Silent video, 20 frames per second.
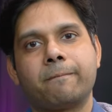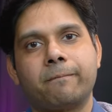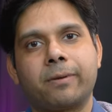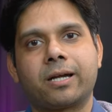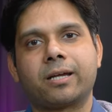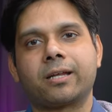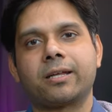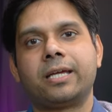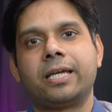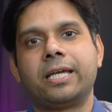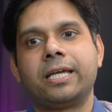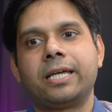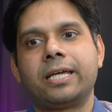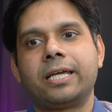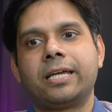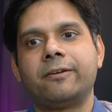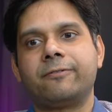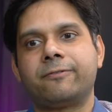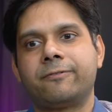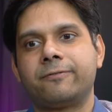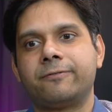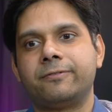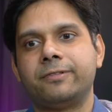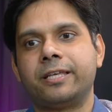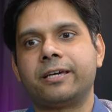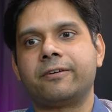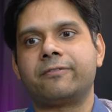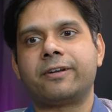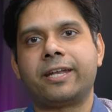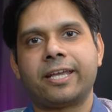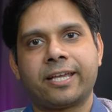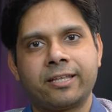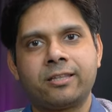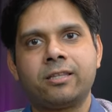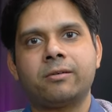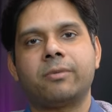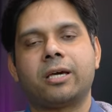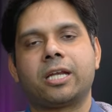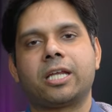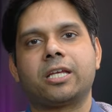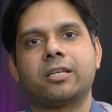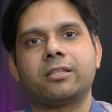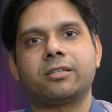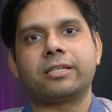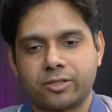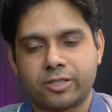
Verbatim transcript: But if they have taken the money,